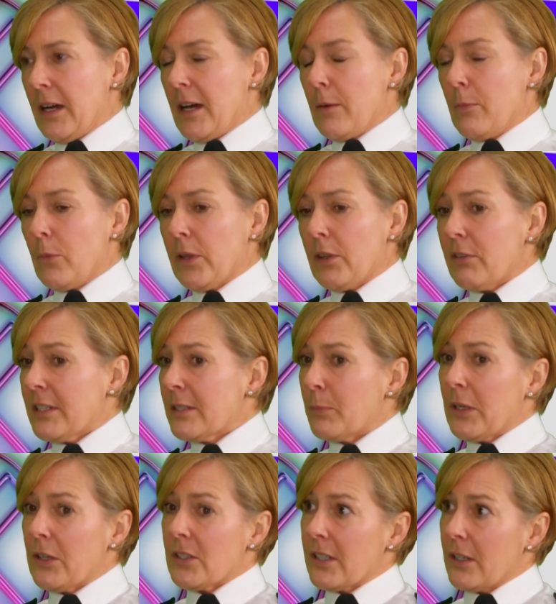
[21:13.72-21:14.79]
um, whether it's
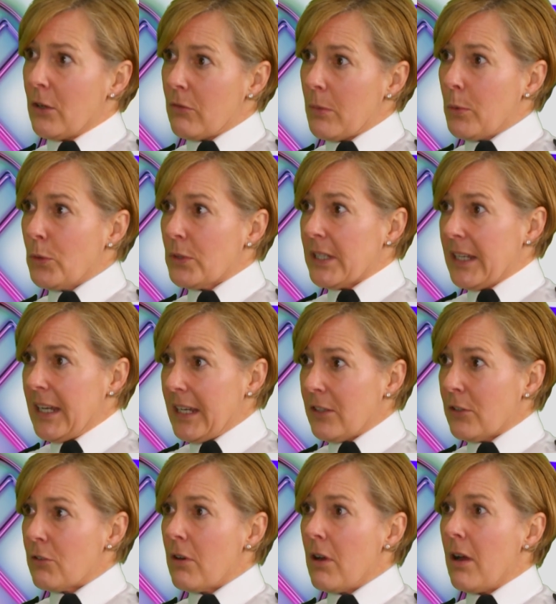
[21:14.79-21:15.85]
because they're not reporting
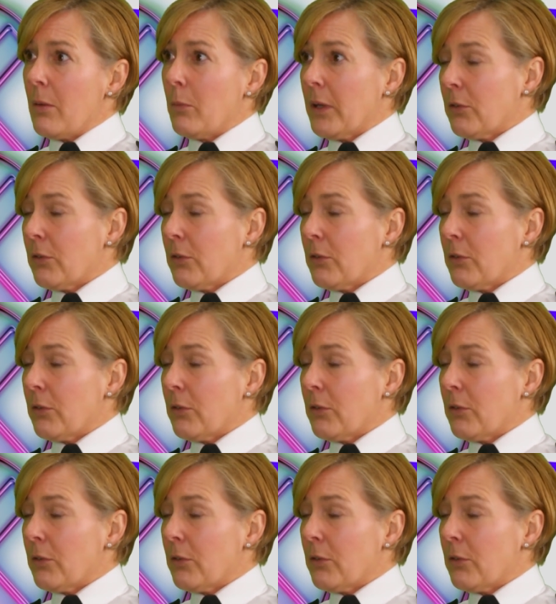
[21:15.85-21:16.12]
hidden crime,